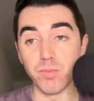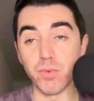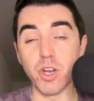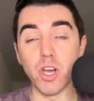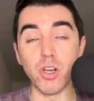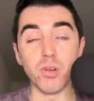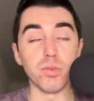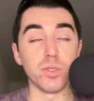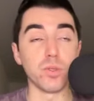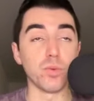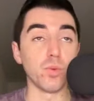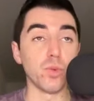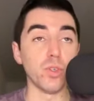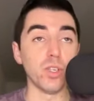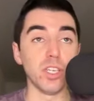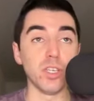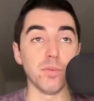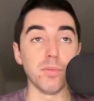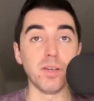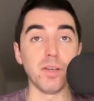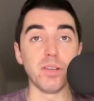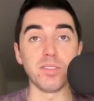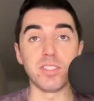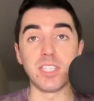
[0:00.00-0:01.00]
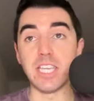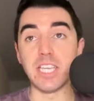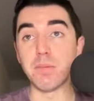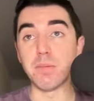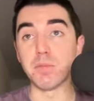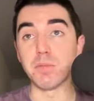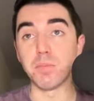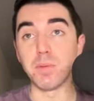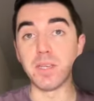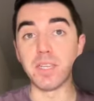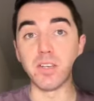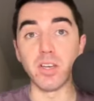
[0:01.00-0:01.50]
we're always worried about
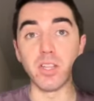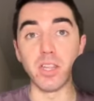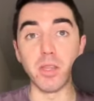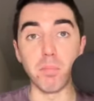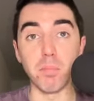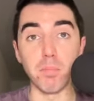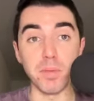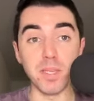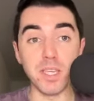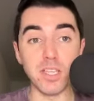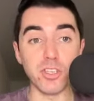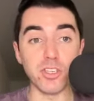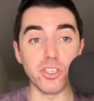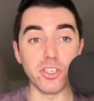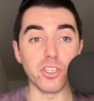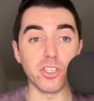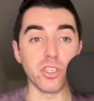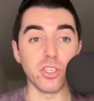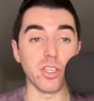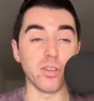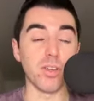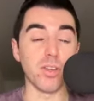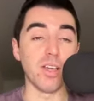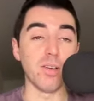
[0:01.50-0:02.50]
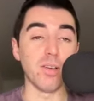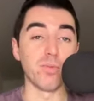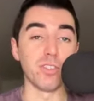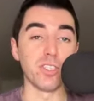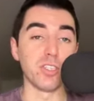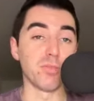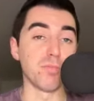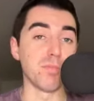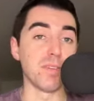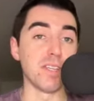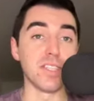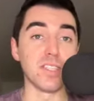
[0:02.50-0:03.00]
teams being on the beach,
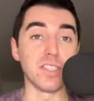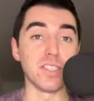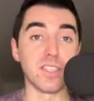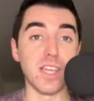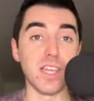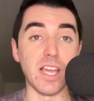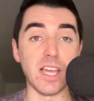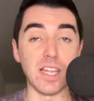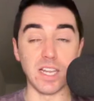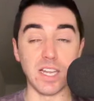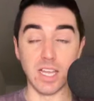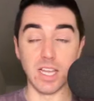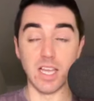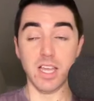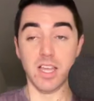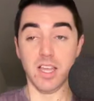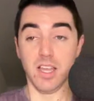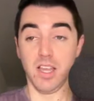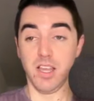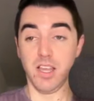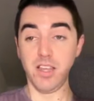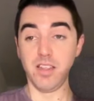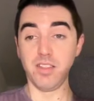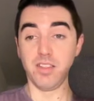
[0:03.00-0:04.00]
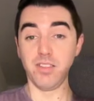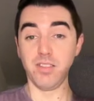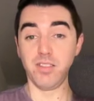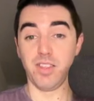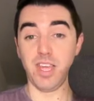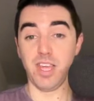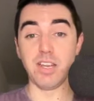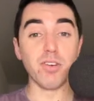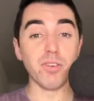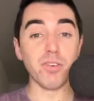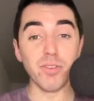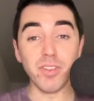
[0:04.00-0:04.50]
which means that
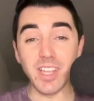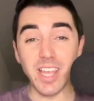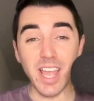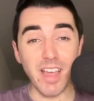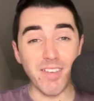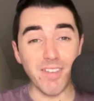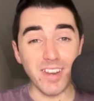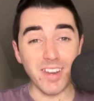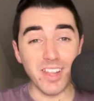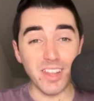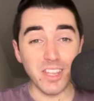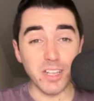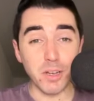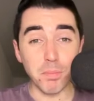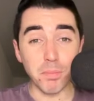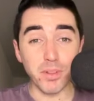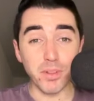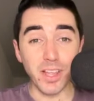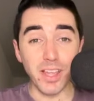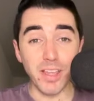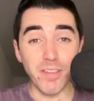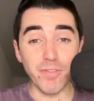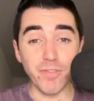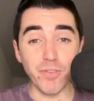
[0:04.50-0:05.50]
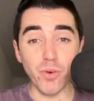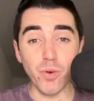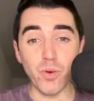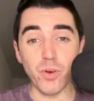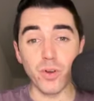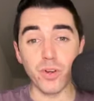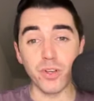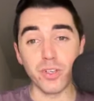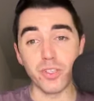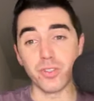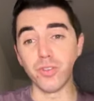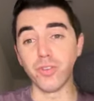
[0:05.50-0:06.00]
they don't really have anything to play
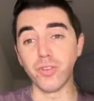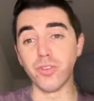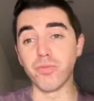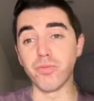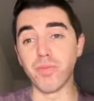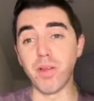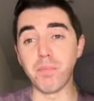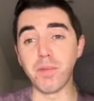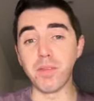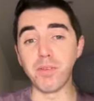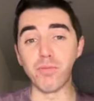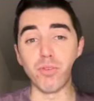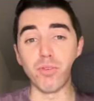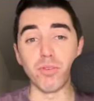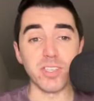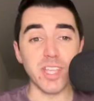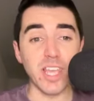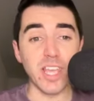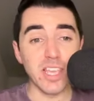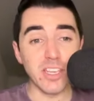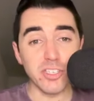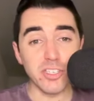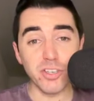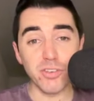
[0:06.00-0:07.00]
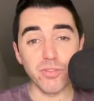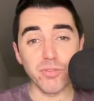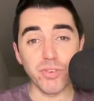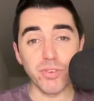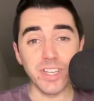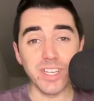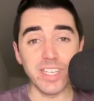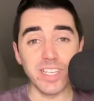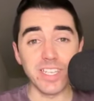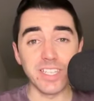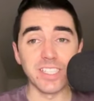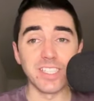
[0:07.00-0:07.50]
for. So there might be rotation
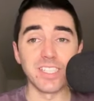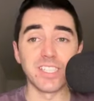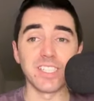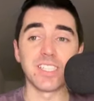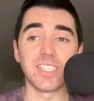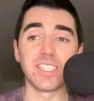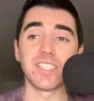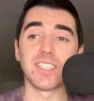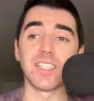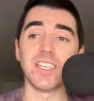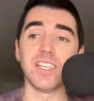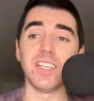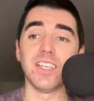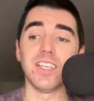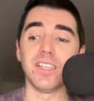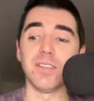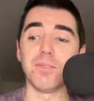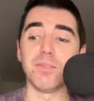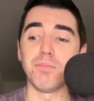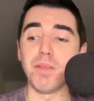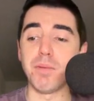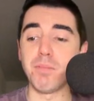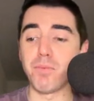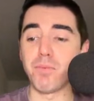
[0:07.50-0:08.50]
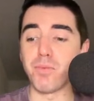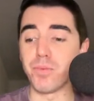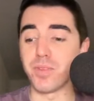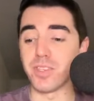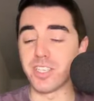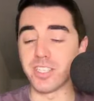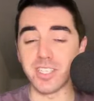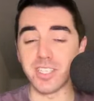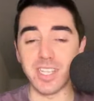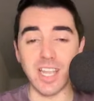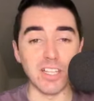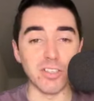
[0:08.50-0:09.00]
risks. Maybe we
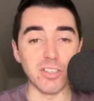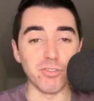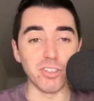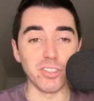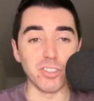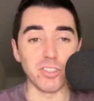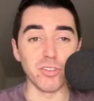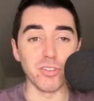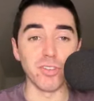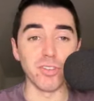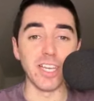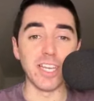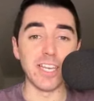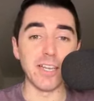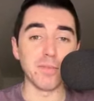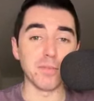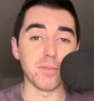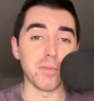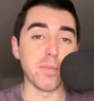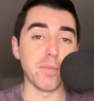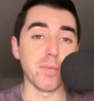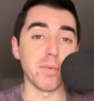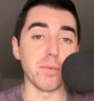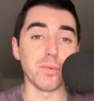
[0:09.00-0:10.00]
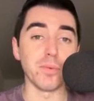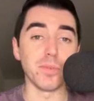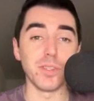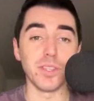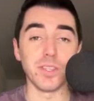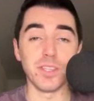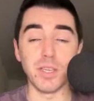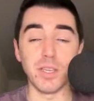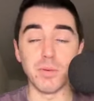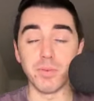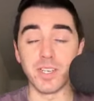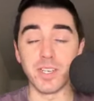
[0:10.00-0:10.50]
just can't trust their lineups. Maybe
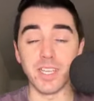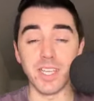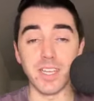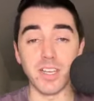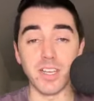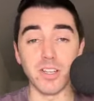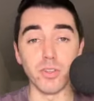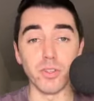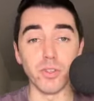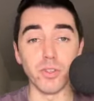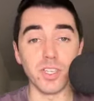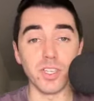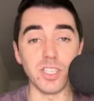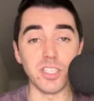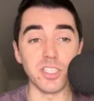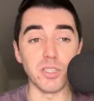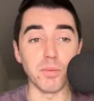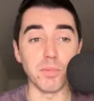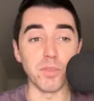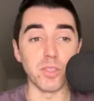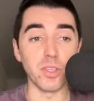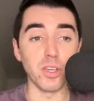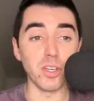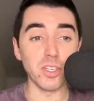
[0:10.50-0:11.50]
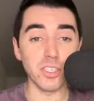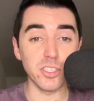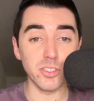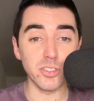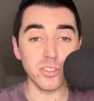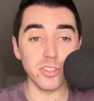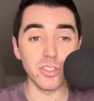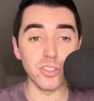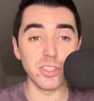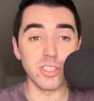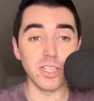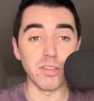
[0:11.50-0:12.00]
they want to get a look at some
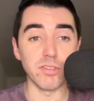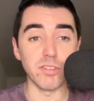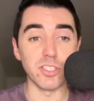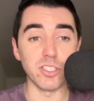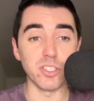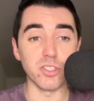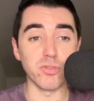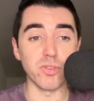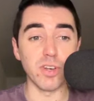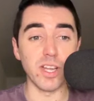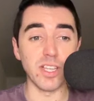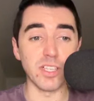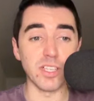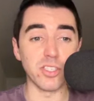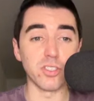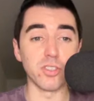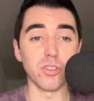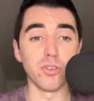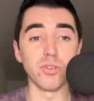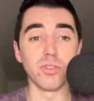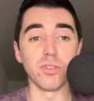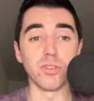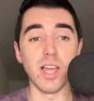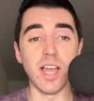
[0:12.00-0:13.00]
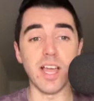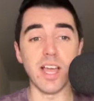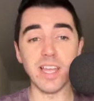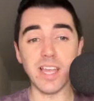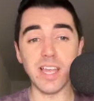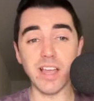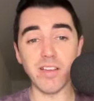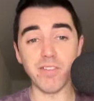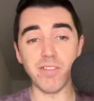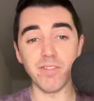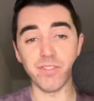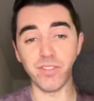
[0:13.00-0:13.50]
youngsters down the stretch. So I
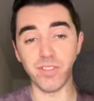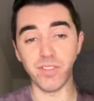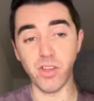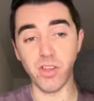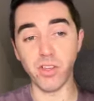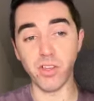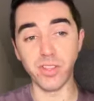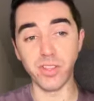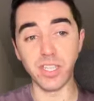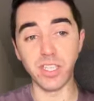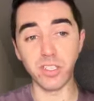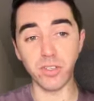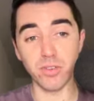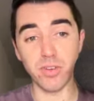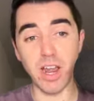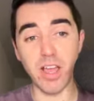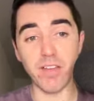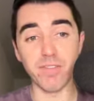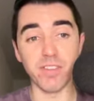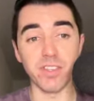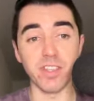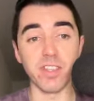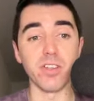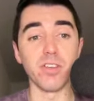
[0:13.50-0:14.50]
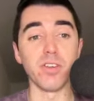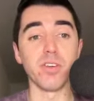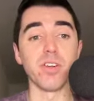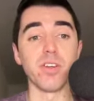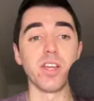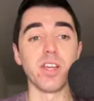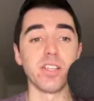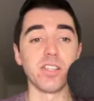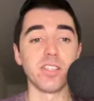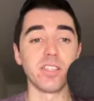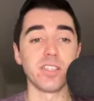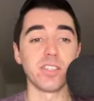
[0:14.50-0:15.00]
have on this graphic
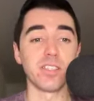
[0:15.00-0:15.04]
here